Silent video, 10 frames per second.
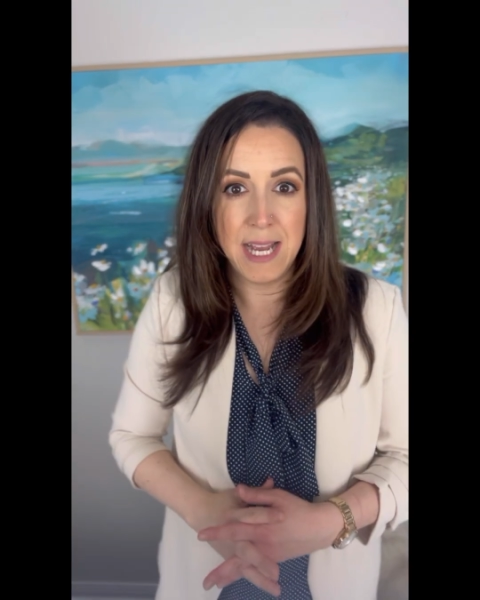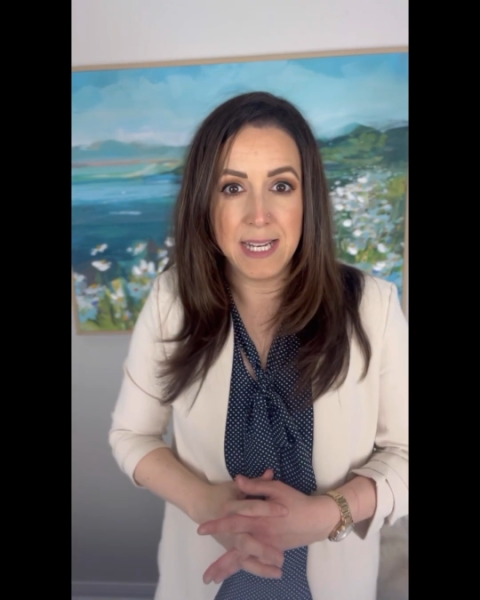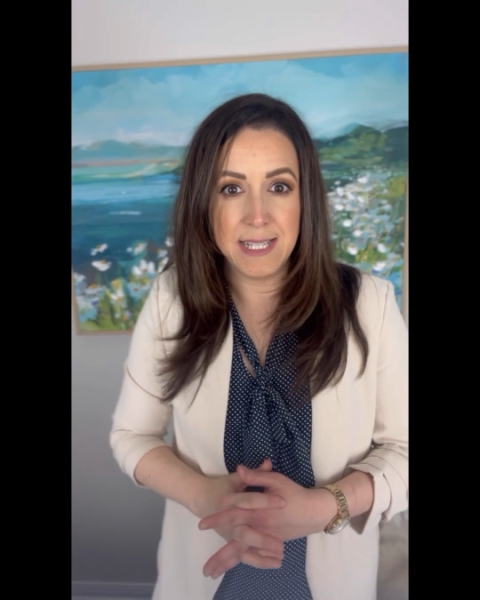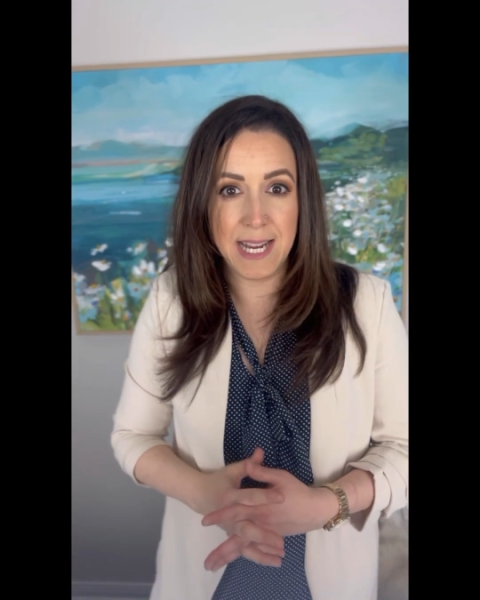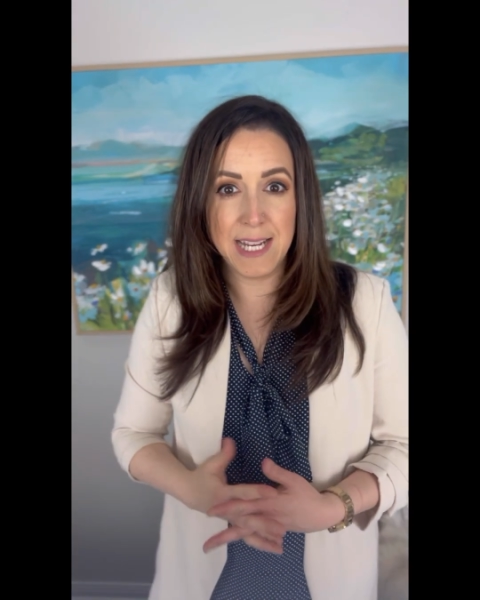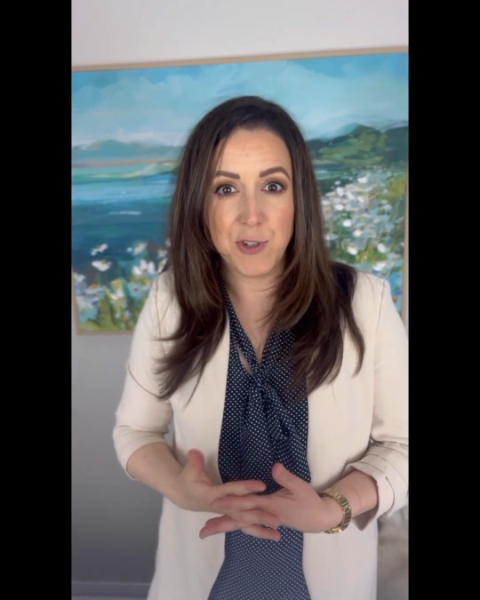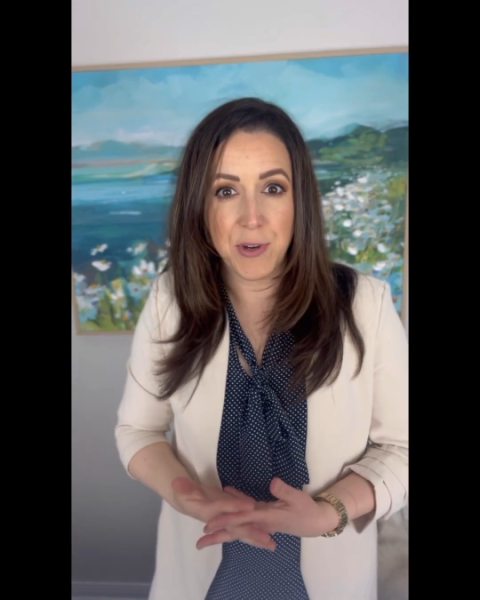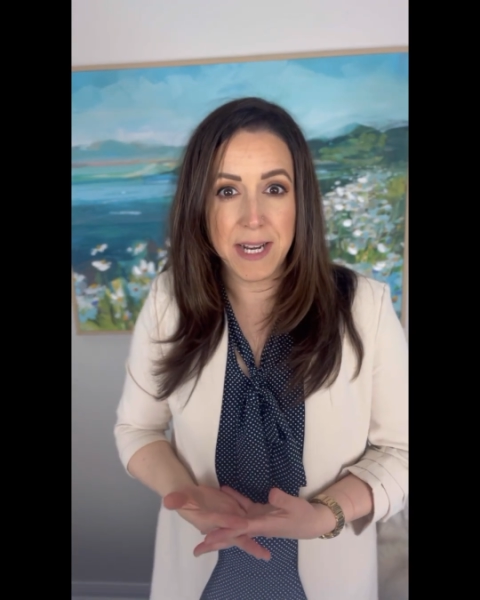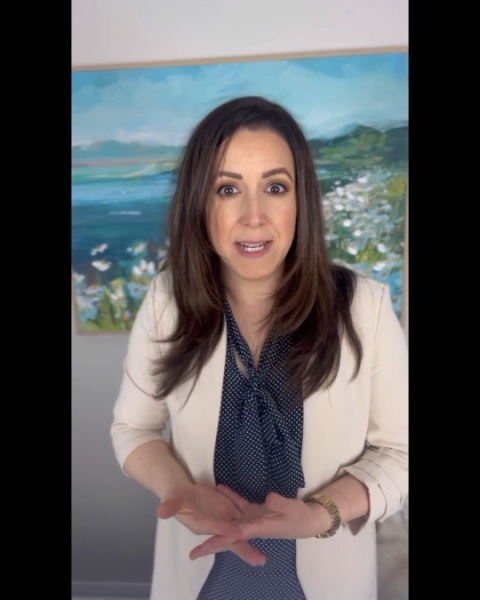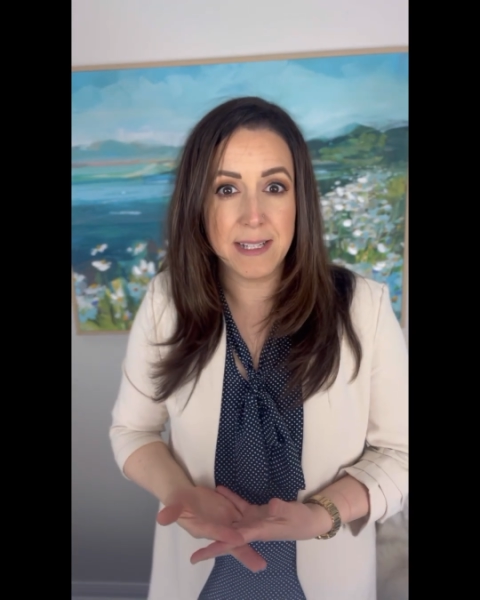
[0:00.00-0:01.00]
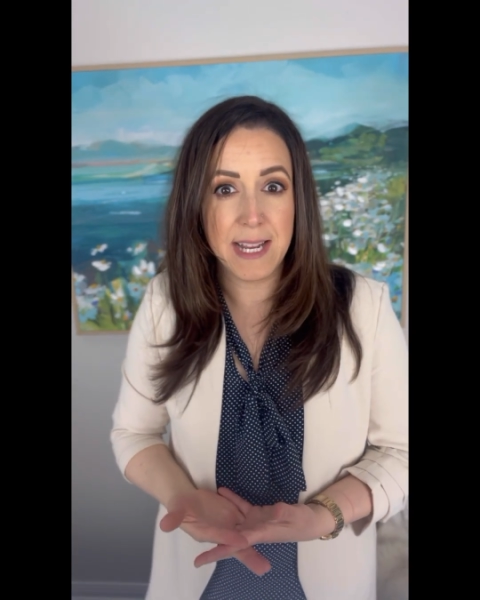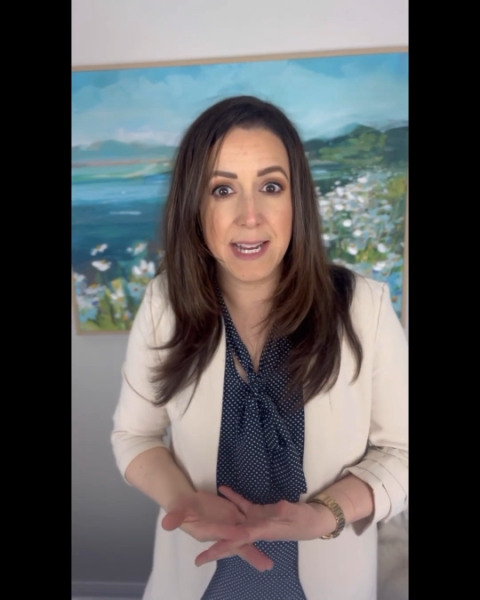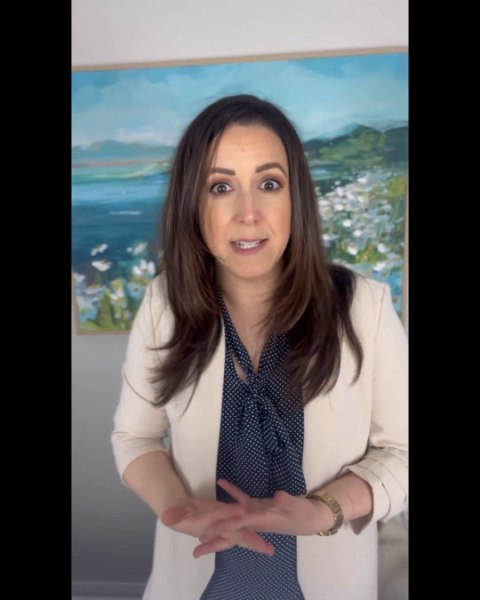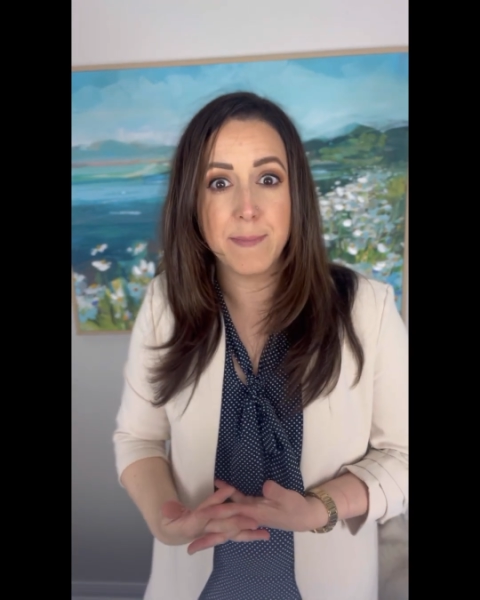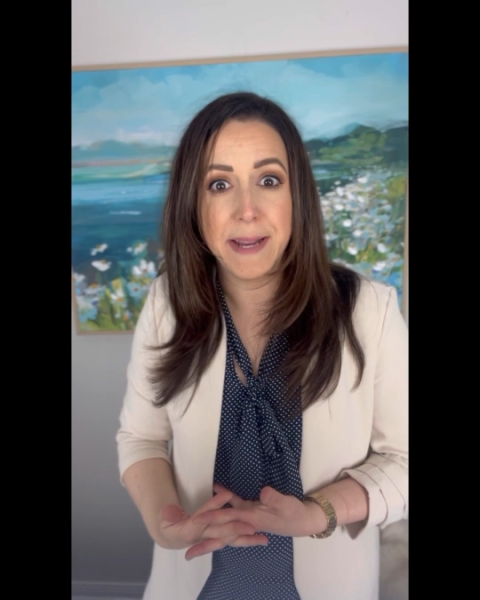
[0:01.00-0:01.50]
Day trading
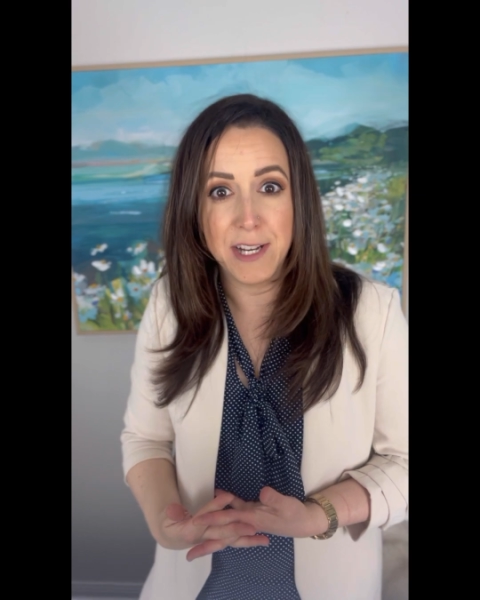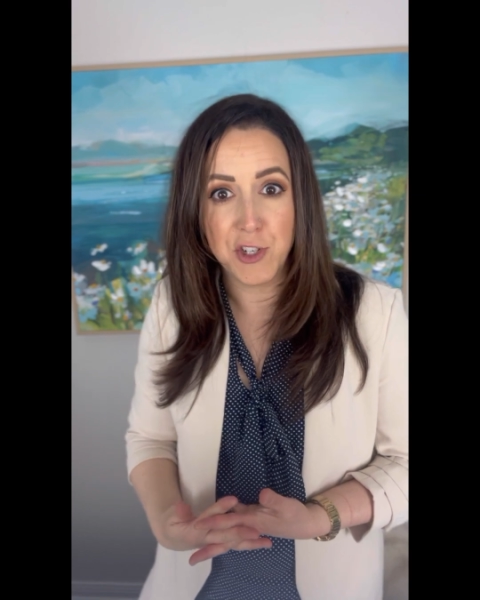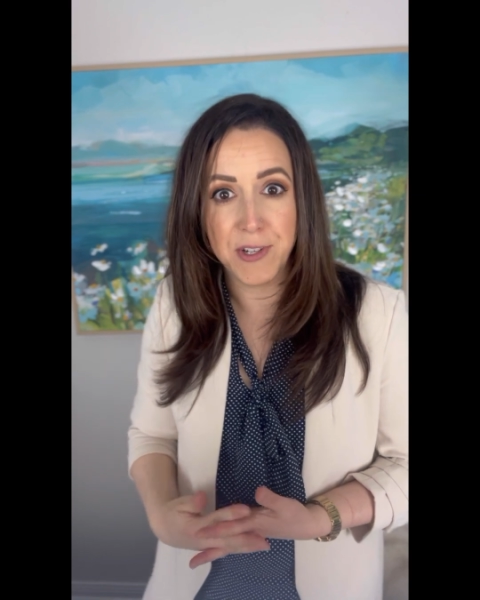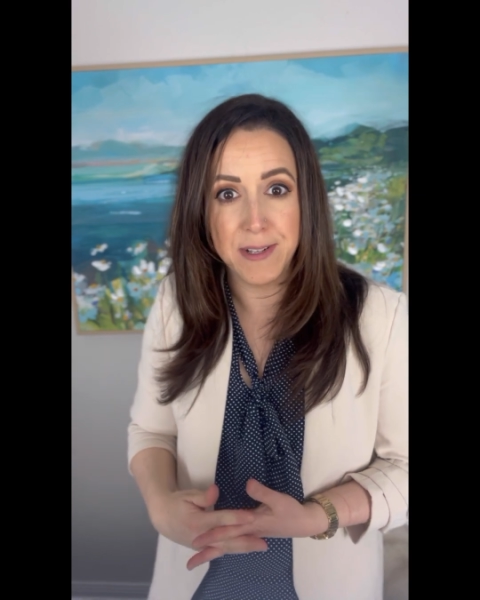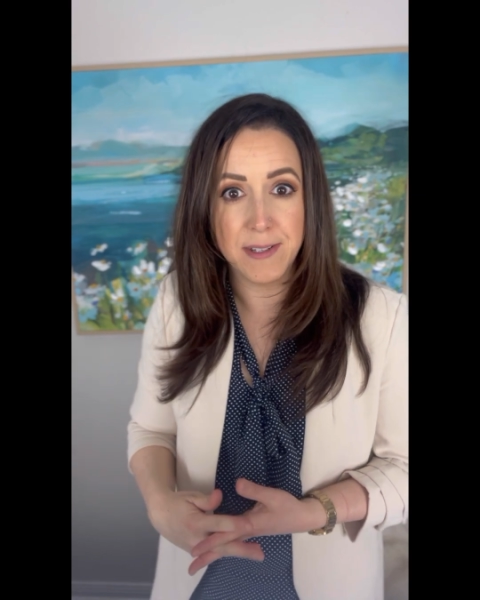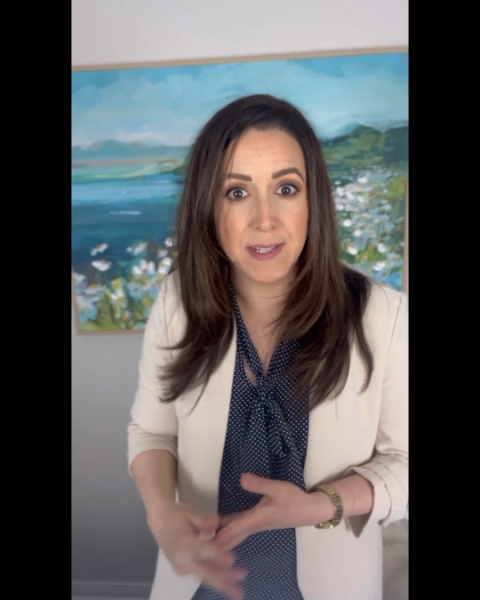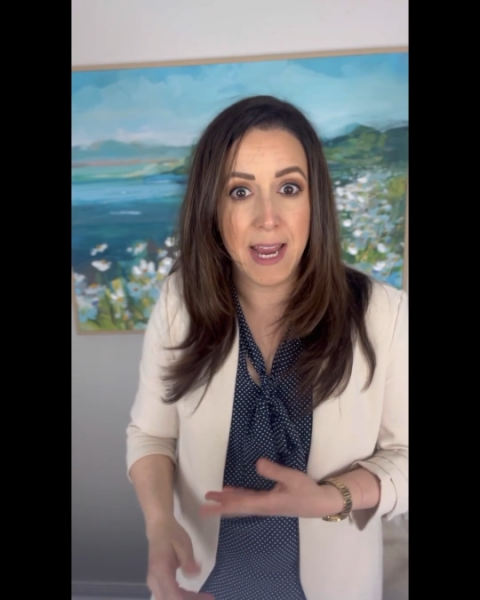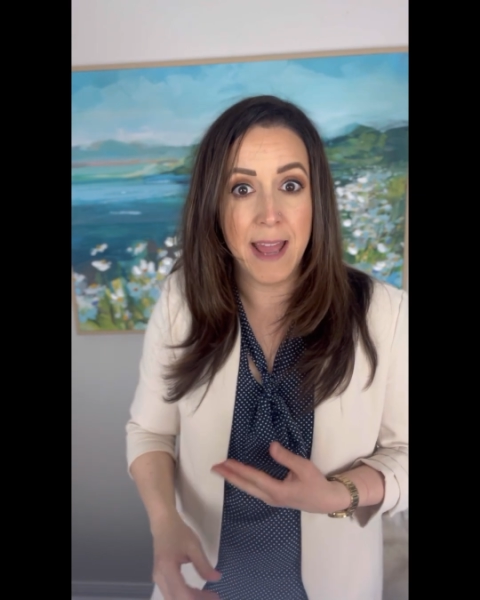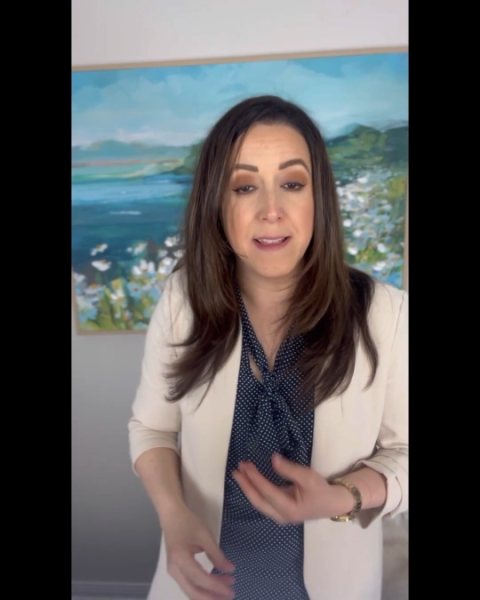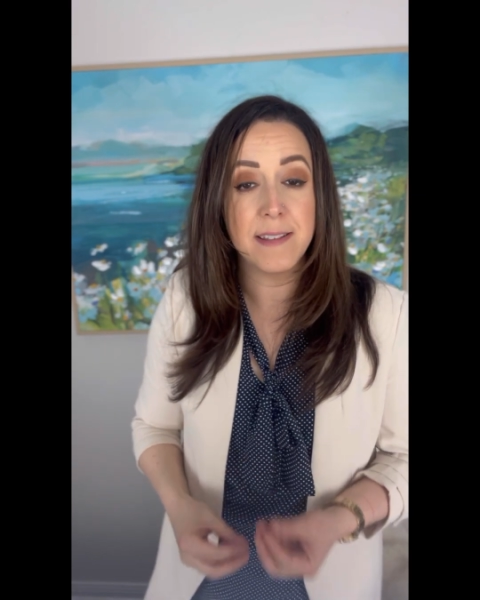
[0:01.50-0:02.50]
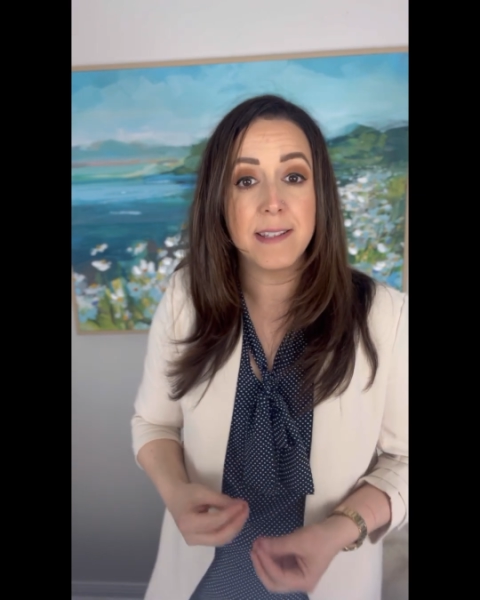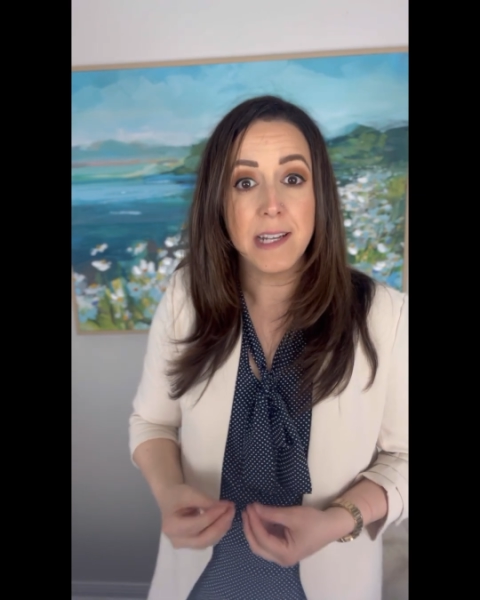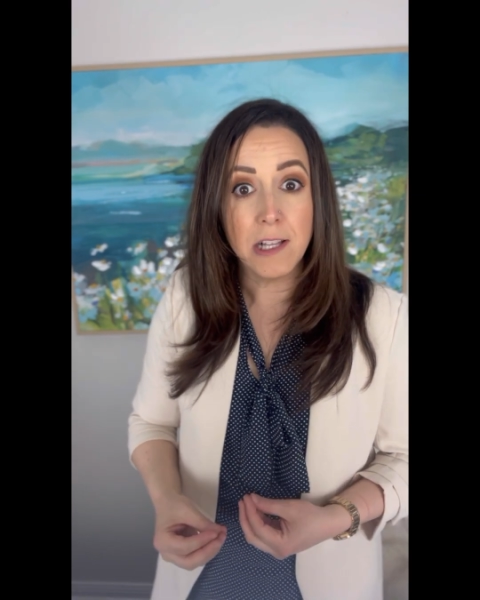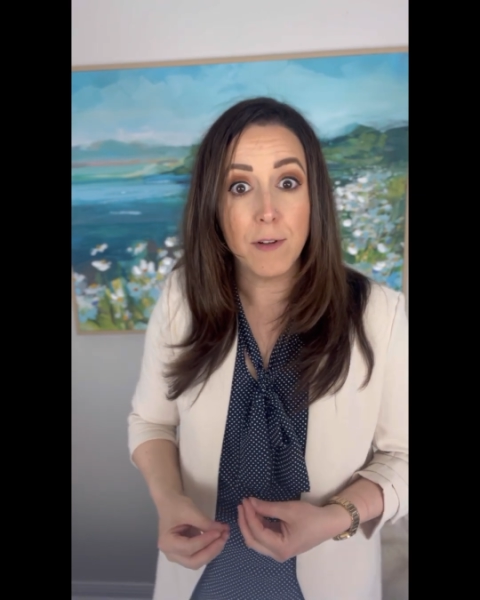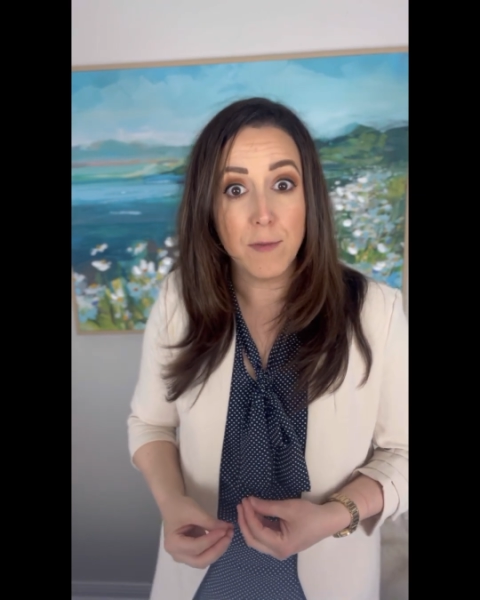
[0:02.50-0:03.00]
takes patience and the
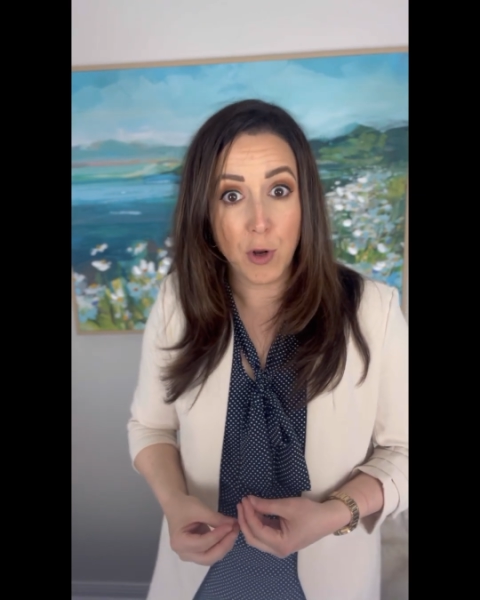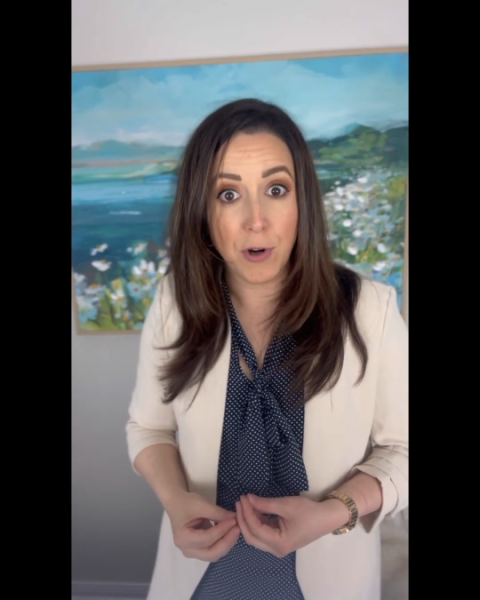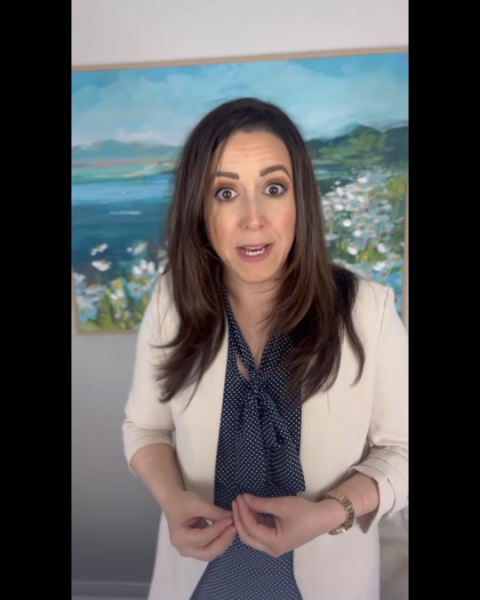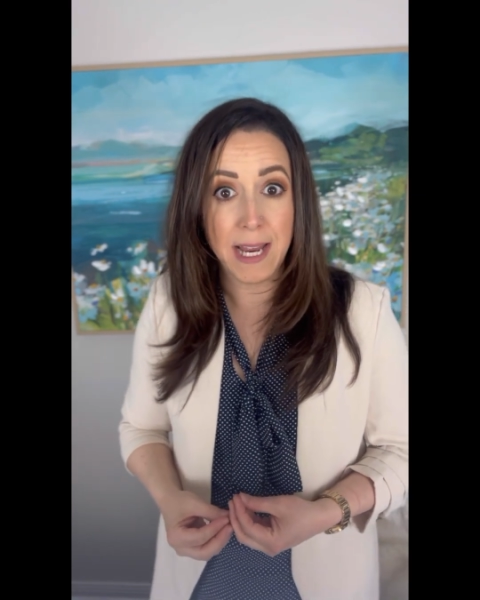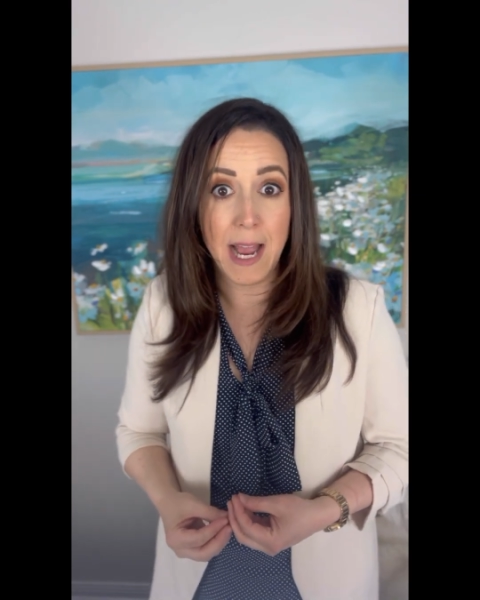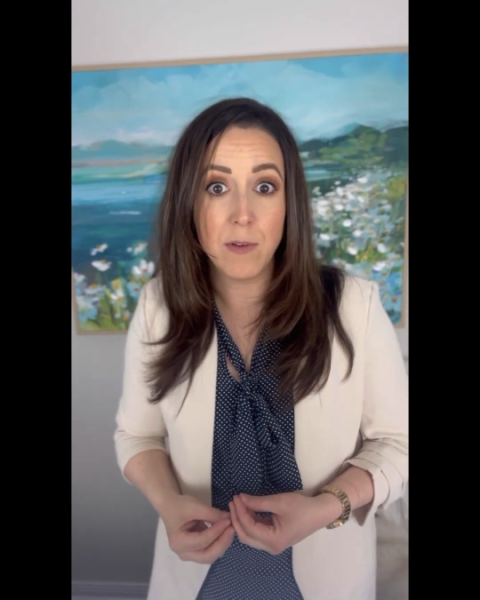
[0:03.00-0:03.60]
skill of learning how